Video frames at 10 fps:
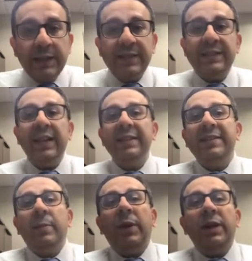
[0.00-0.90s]
This slide
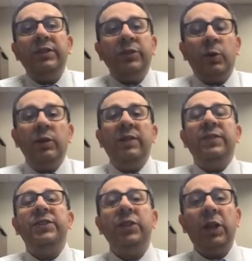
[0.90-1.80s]
summarizes all the
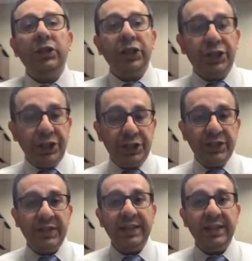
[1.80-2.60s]
physiologic changes